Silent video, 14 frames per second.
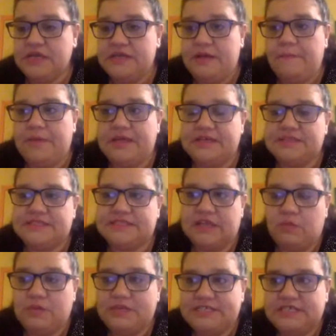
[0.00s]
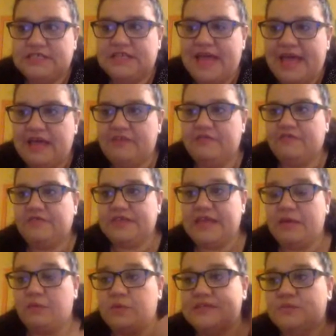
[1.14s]
But we still have,
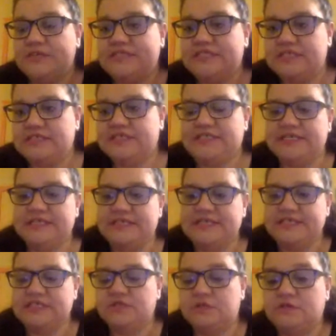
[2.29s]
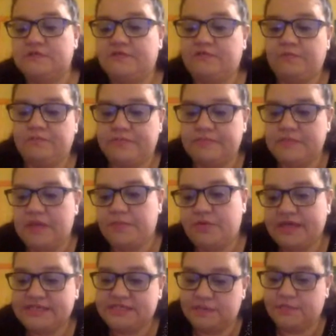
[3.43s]
we still see these sort of
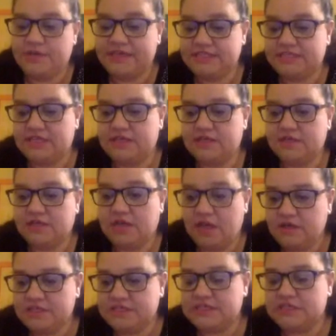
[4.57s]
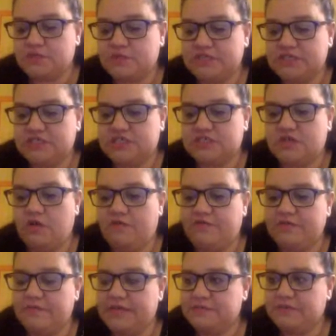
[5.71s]
oppressed oppressor classes, which
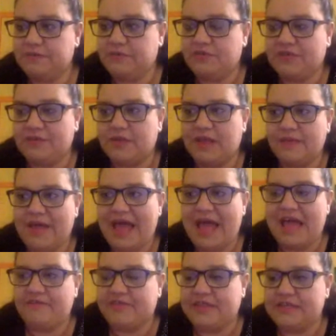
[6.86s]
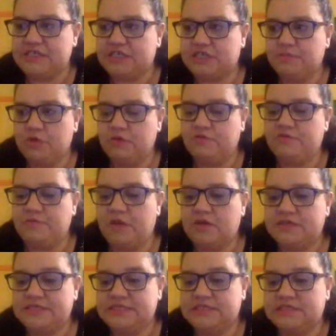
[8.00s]
often makes people think, have they just moved
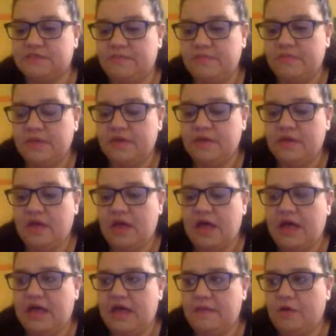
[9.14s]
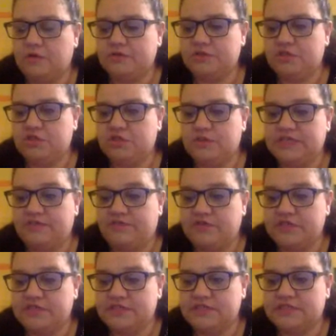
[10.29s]
Marxism onto a
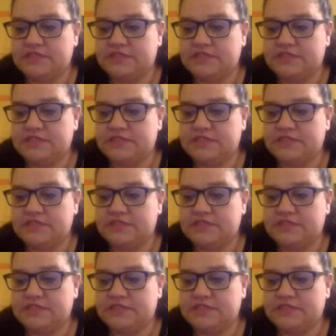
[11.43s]
different